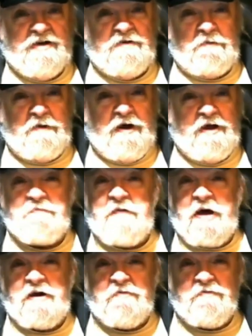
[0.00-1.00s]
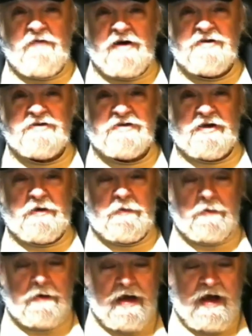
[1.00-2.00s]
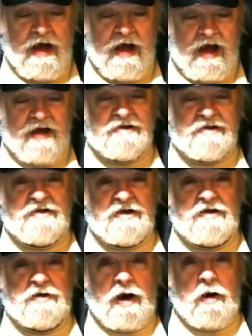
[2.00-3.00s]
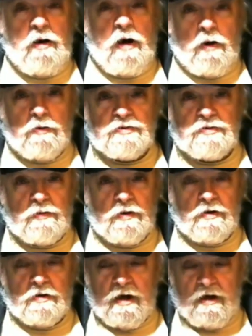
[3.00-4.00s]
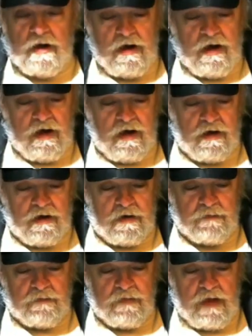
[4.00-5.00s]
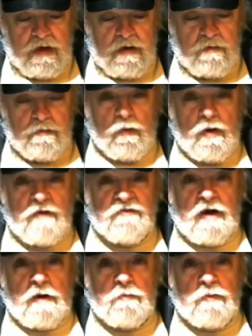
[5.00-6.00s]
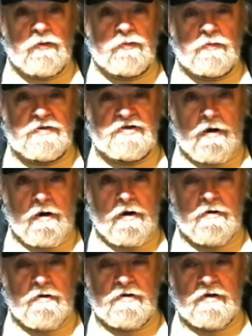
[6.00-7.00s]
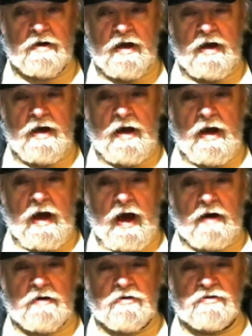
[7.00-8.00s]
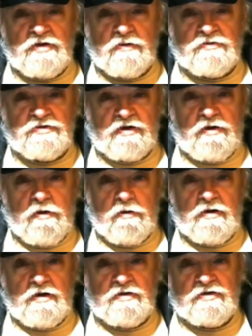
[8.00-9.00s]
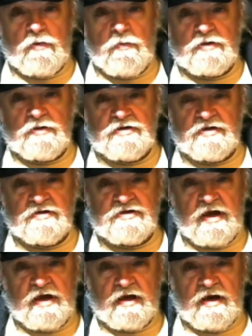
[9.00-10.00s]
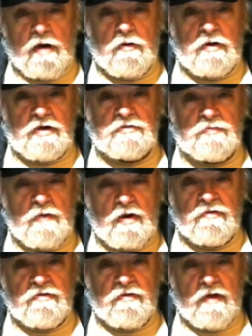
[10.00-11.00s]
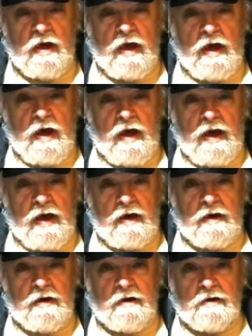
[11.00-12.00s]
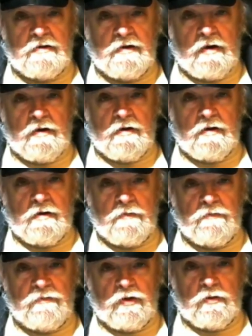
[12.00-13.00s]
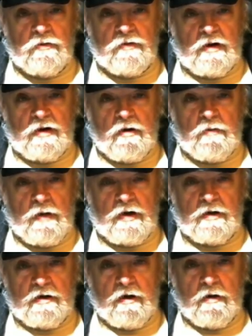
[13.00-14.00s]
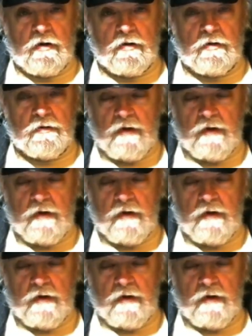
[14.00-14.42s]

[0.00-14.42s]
Well, I'm not advising you. I can tell you how ours work. My wife and I are both retired. Out of your Social Security, so much is taken out each month, and you're then on Medicare.